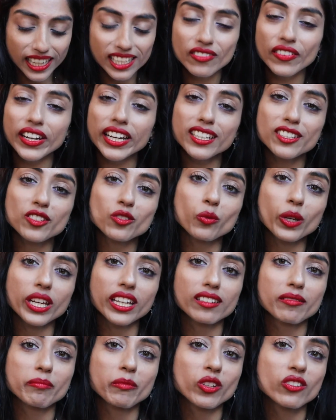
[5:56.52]
has very
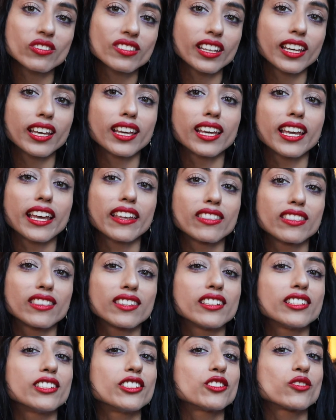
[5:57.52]
sweet music, and
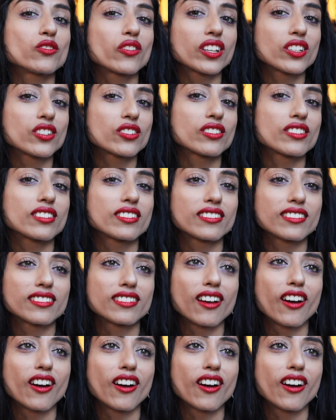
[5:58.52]
the illustrations